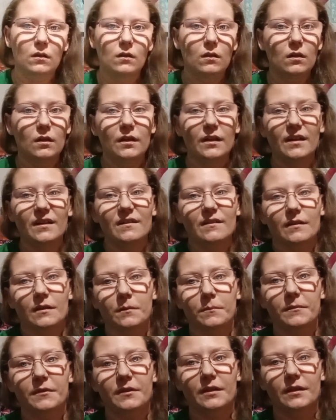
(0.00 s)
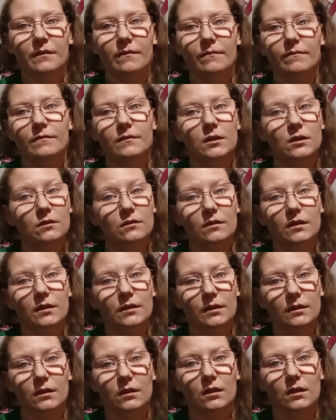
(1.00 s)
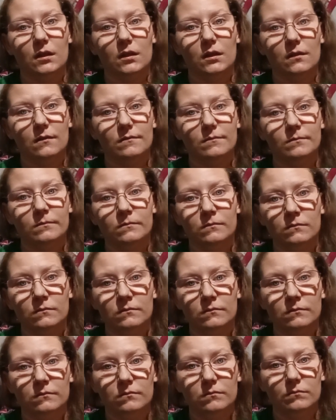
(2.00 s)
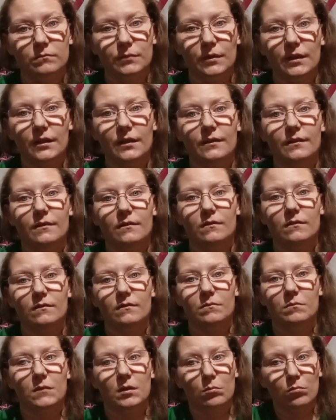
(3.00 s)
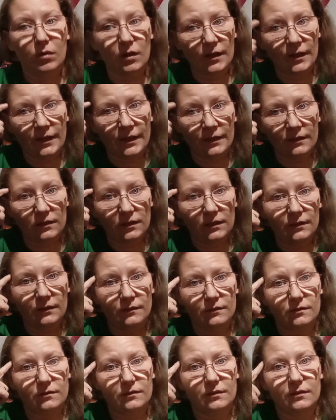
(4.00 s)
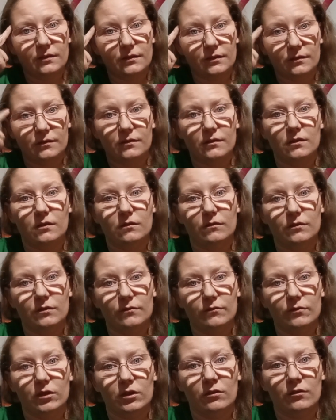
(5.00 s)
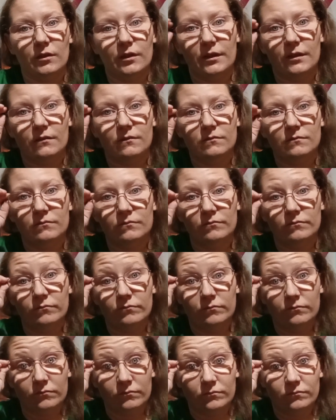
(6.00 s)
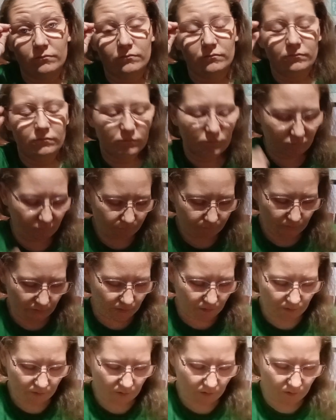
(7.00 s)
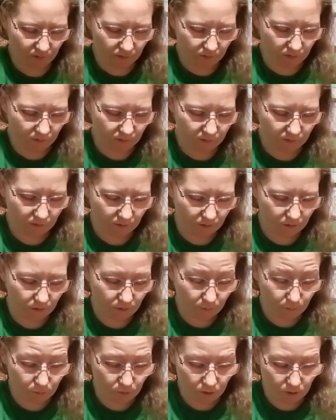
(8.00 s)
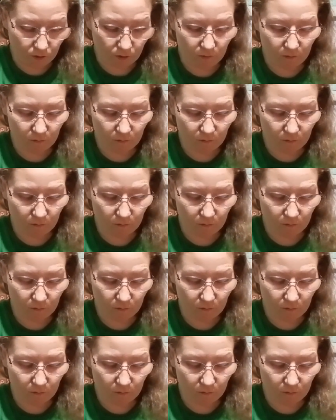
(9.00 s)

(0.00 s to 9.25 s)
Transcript: It's empty. There's nothing on it. But my brain list is overflowing. But there's nothing on the to-do board.